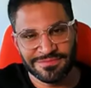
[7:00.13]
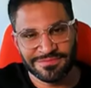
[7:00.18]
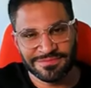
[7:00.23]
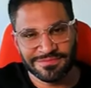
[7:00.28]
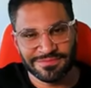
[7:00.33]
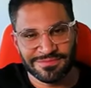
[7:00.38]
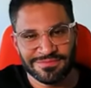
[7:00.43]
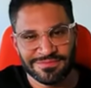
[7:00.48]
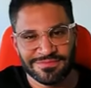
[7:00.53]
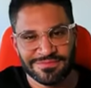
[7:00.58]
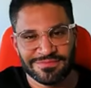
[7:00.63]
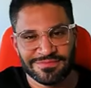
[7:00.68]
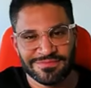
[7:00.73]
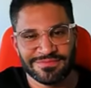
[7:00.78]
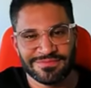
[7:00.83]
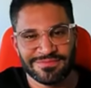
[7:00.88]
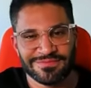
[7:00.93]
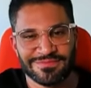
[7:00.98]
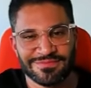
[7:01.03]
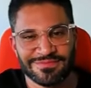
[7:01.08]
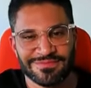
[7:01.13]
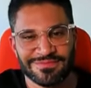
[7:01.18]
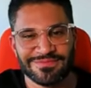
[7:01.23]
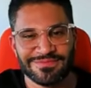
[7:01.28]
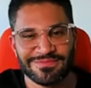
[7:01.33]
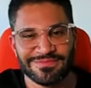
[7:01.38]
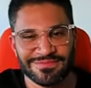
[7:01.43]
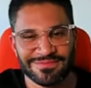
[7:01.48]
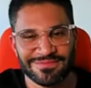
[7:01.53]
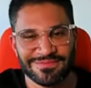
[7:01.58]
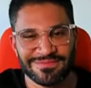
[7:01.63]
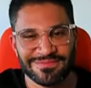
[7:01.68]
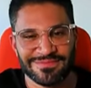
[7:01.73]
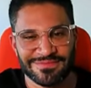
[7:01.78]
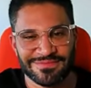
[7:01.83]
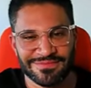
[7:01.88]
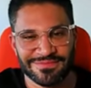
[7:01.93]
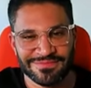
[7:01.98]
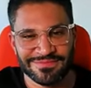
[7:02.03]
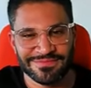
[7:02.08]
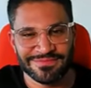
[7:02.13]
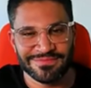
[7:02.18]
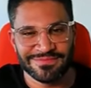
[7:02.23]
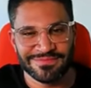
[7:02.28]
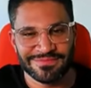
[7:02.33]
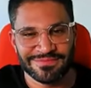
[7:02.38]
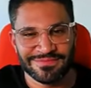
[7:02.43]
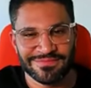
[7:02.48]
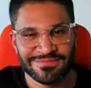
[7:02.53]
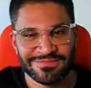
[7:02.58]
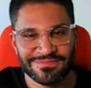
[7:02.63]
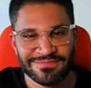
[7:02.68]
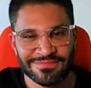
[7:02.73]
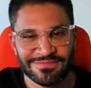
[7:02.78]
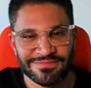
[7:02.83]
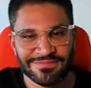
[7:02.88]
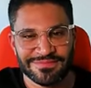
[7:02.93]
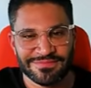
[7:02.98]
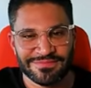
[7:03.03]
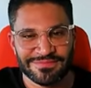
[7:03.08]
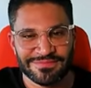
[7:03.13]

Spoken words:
No words are spoken by the person on screen.